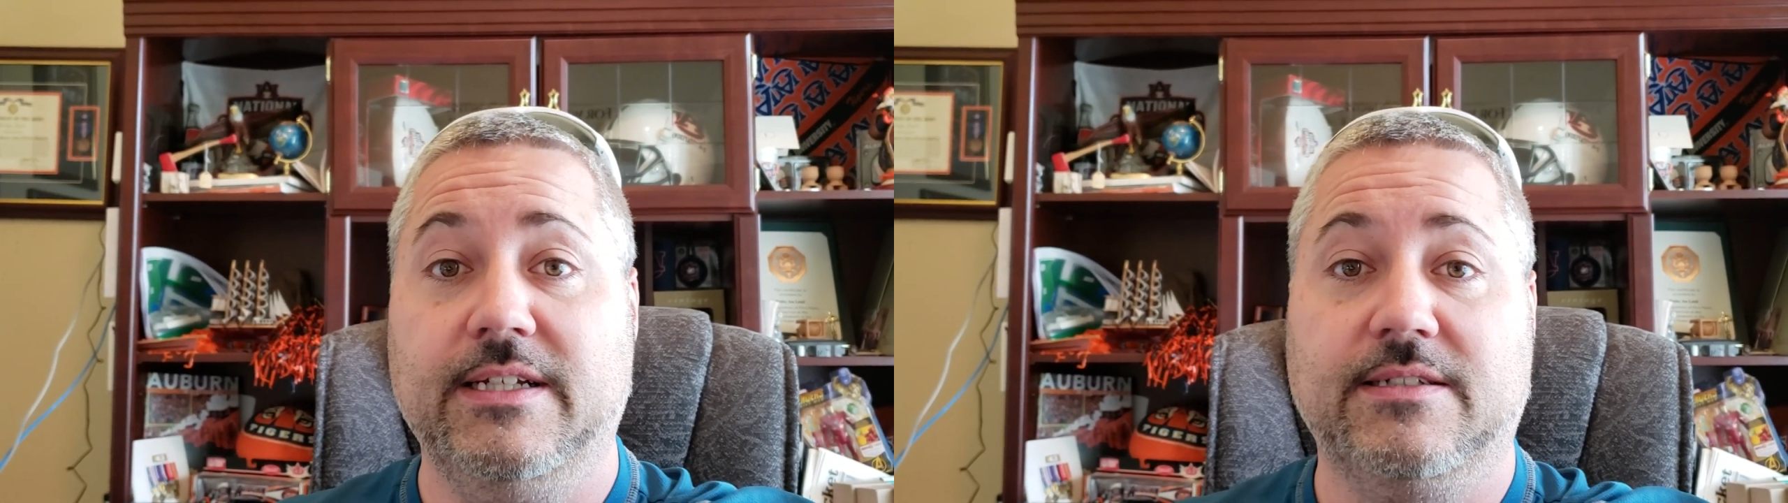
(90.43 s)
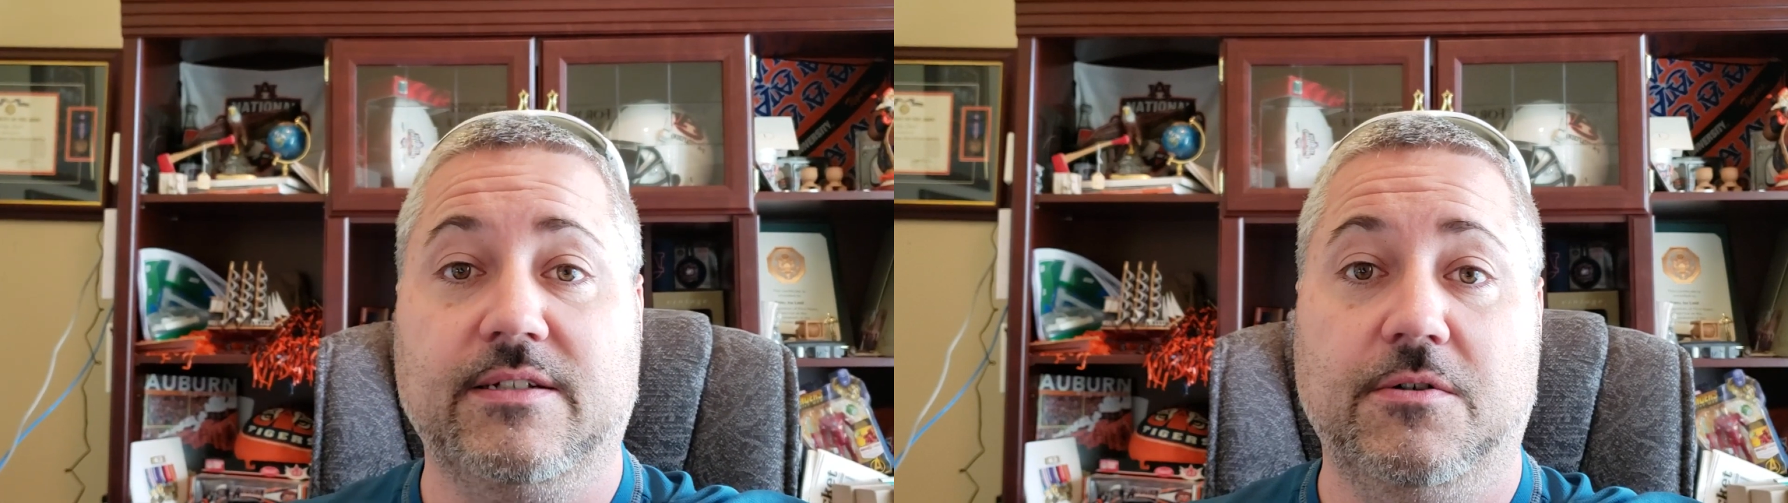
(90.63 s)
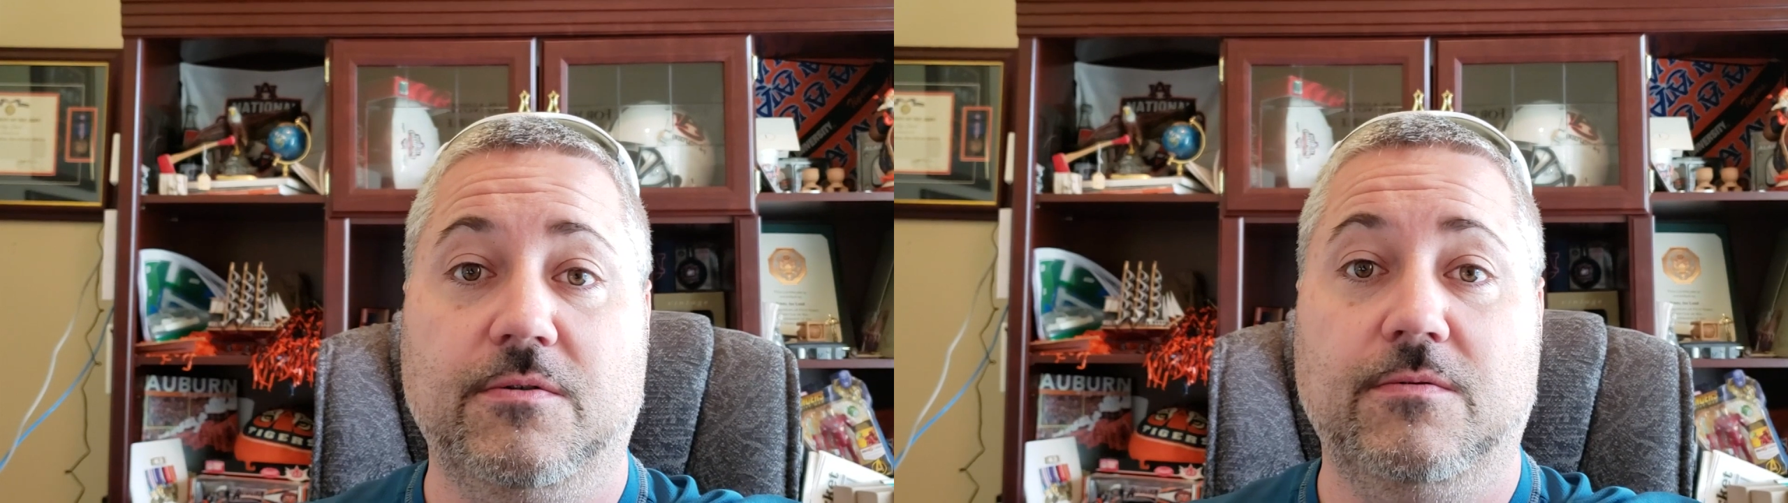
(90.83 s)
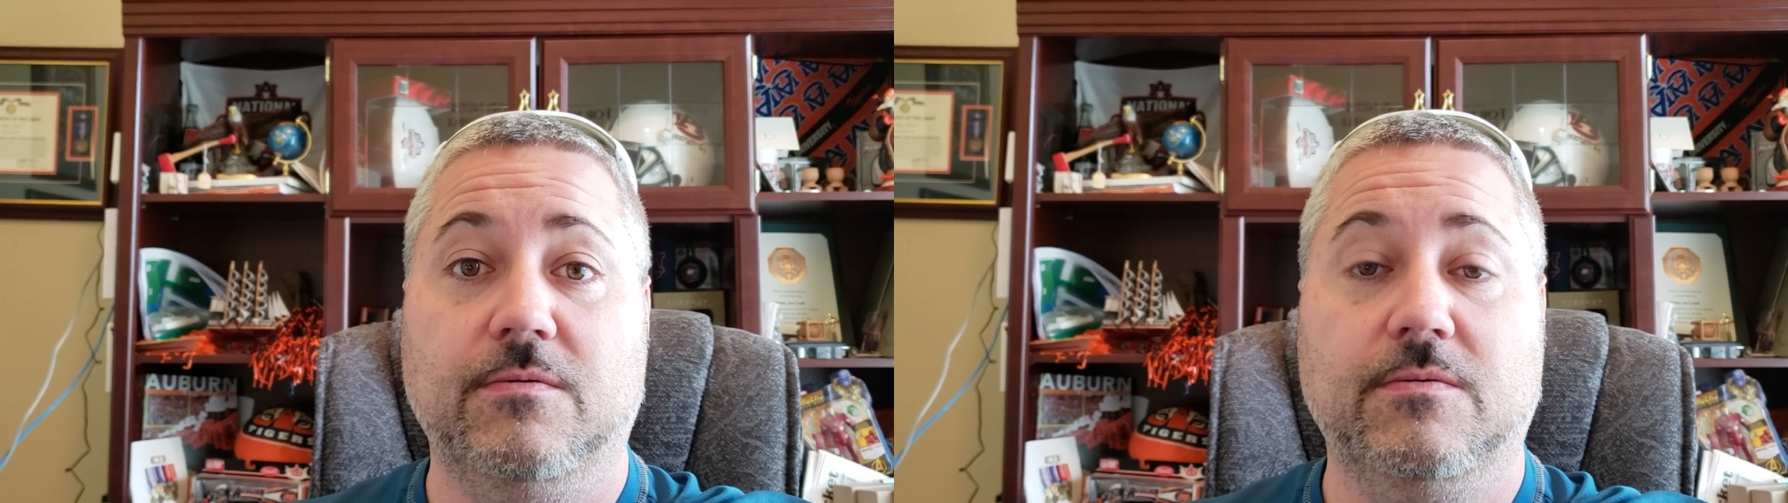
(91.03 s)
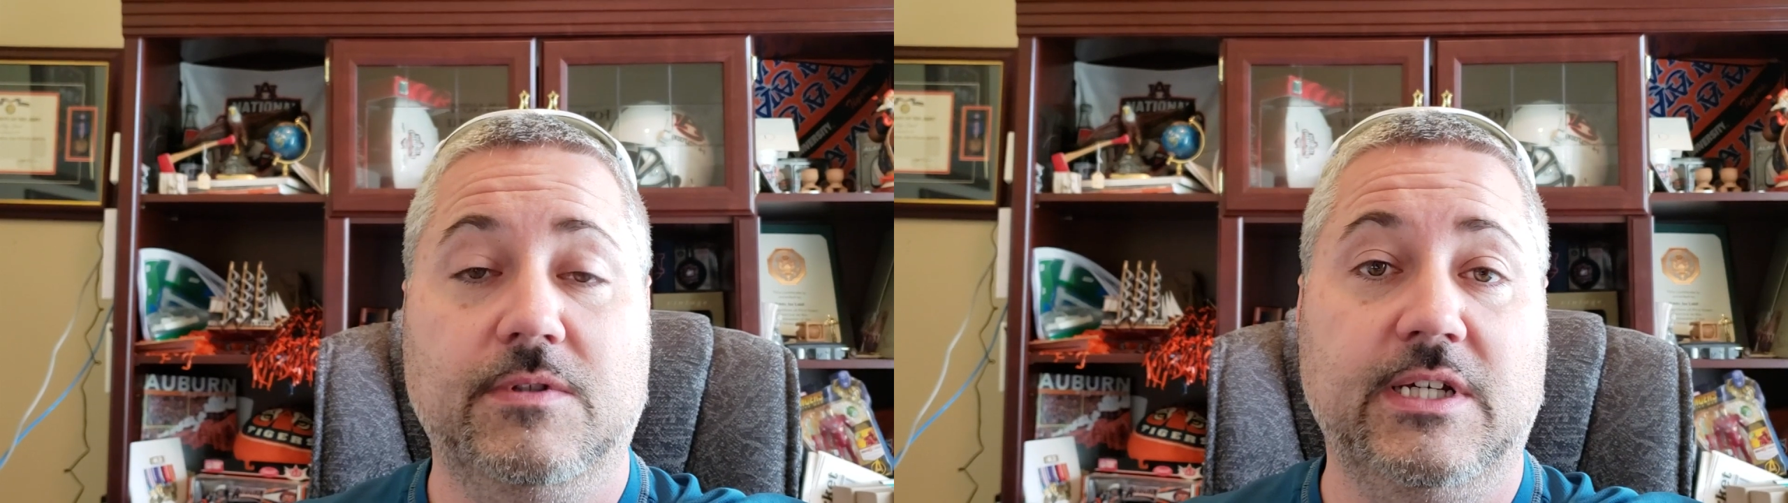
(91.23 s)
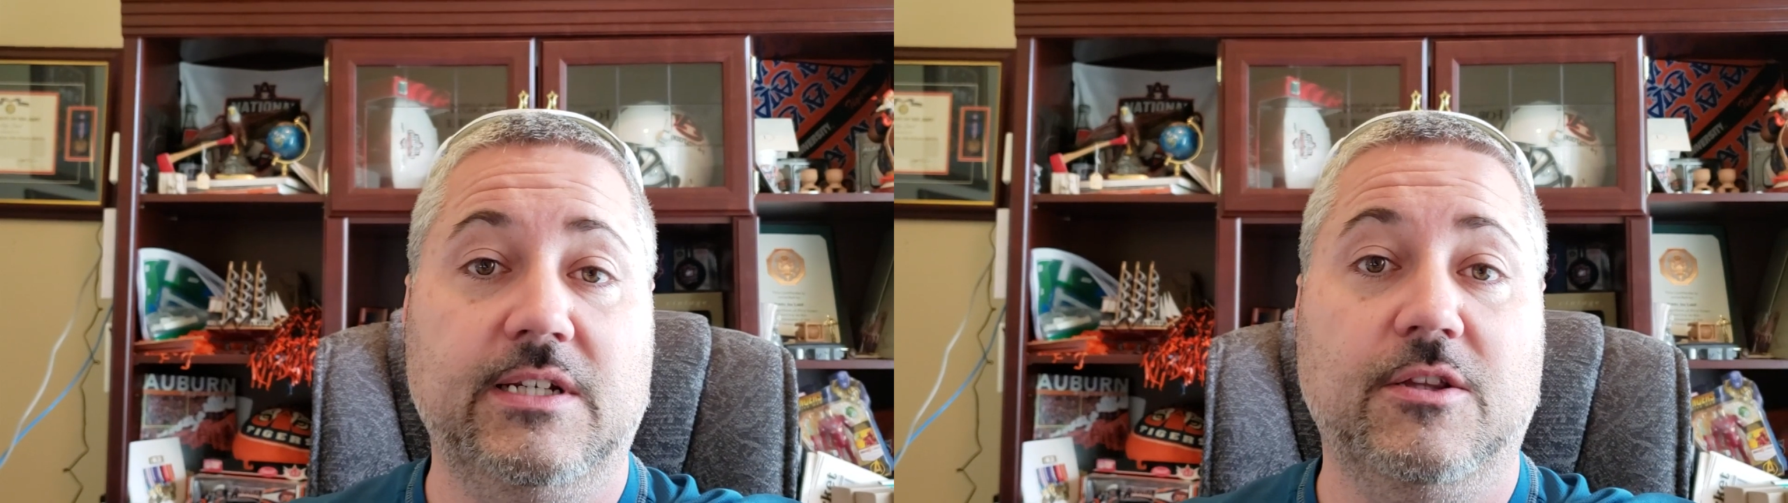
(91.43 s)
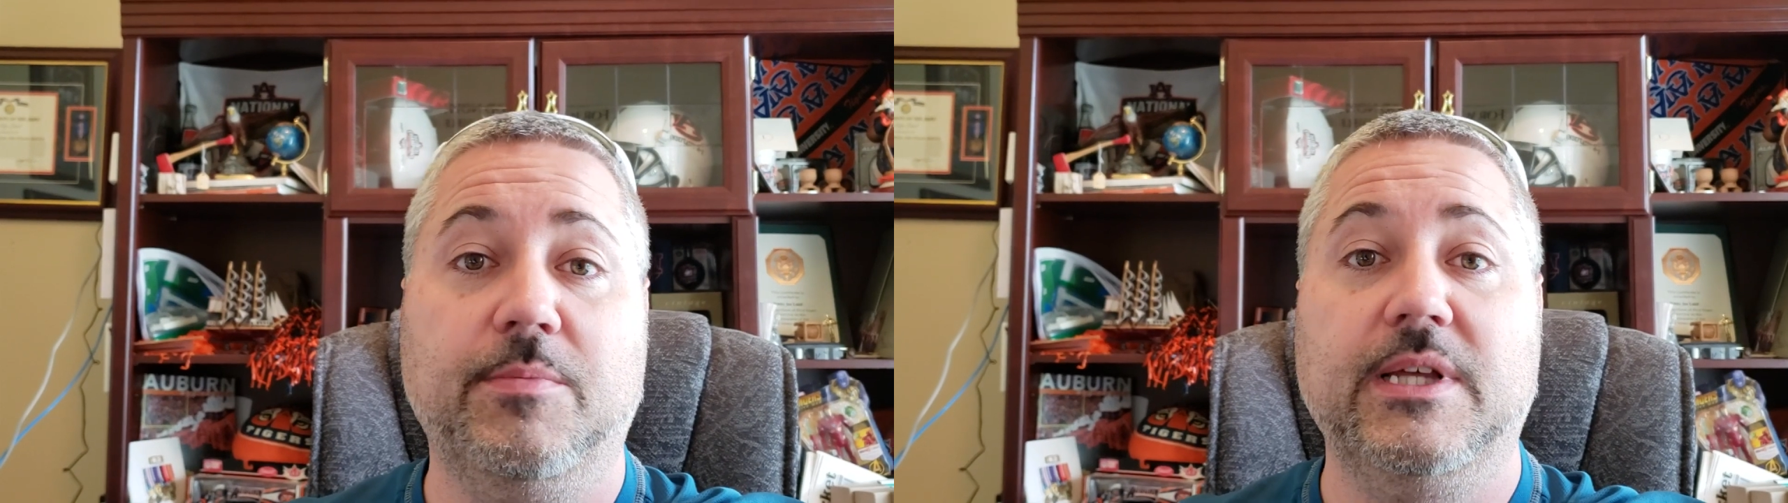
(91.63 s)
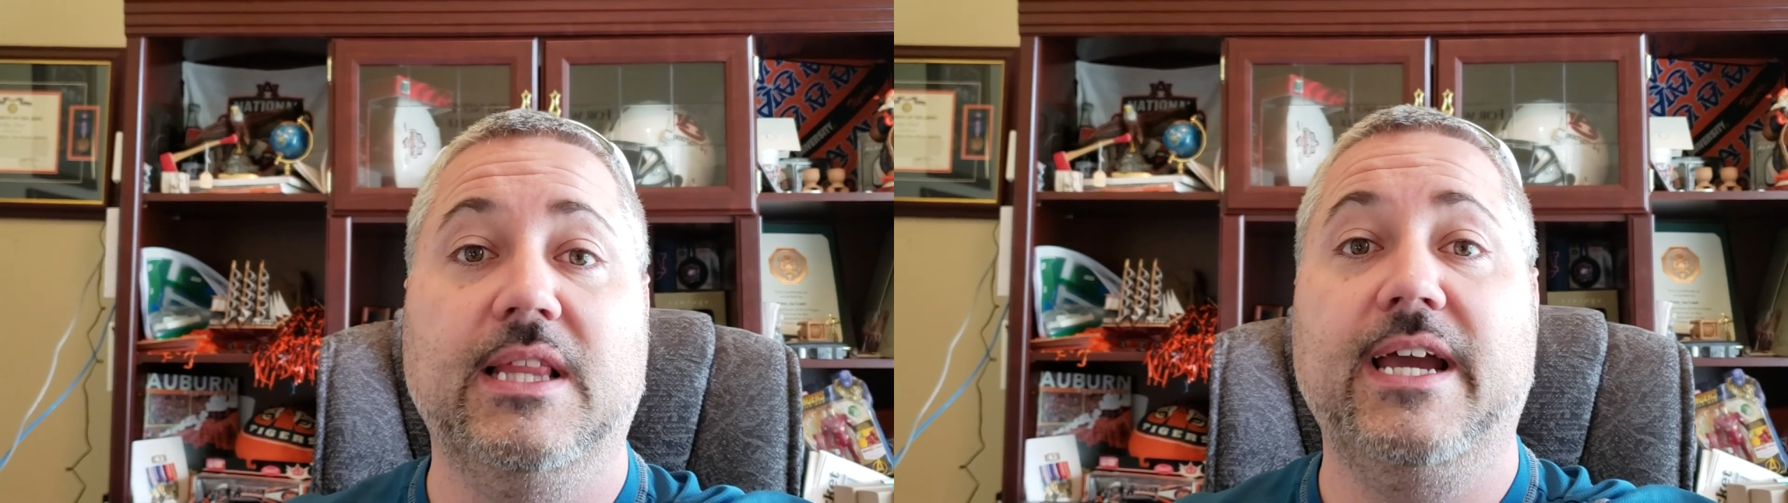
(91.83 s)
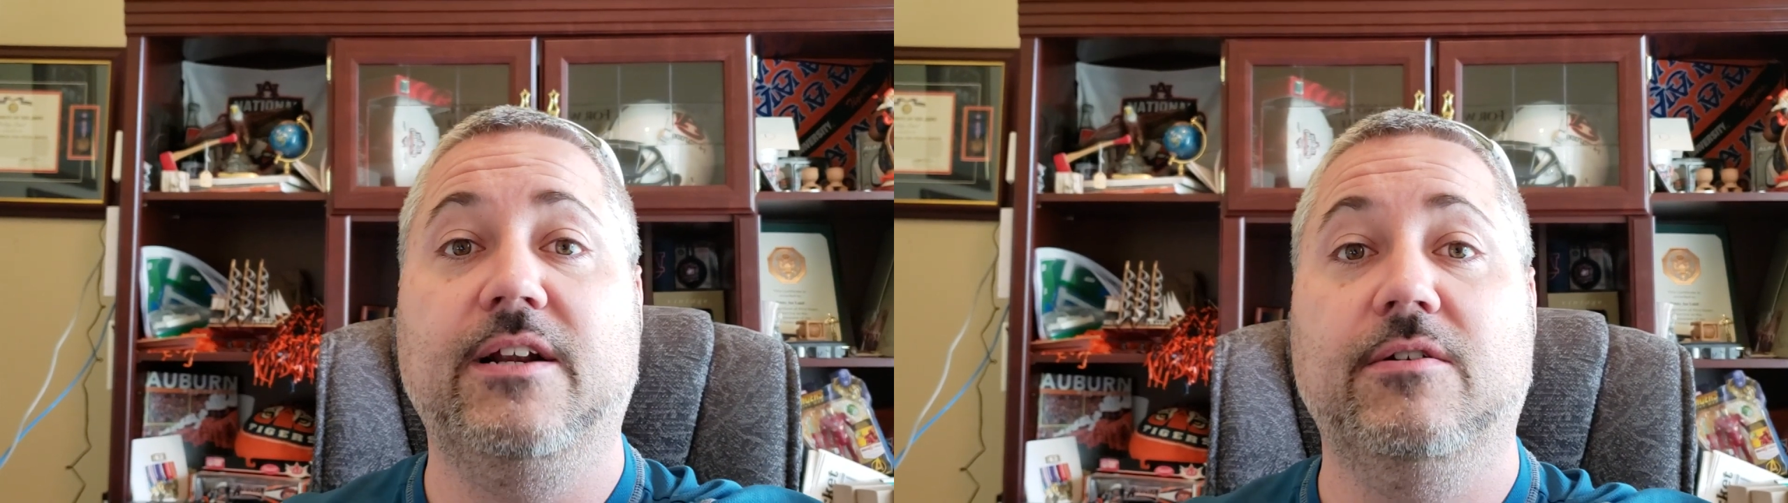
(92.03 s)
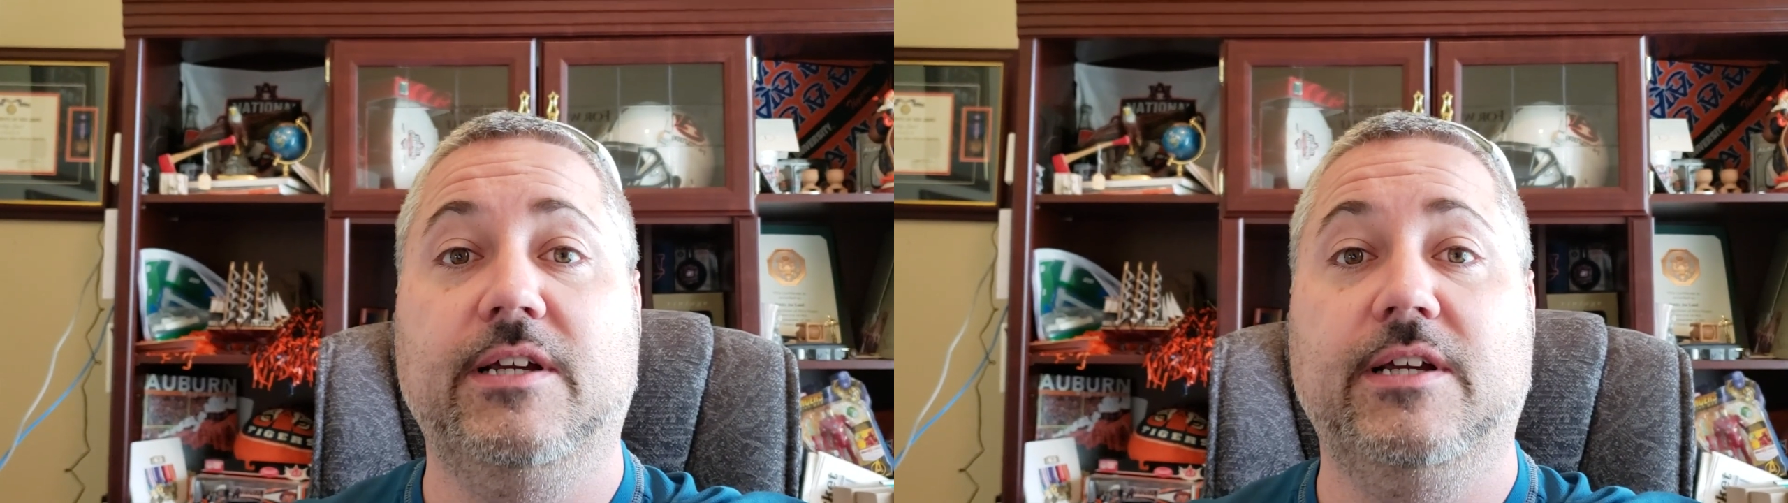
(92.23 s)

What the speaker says: And so then a little bit later,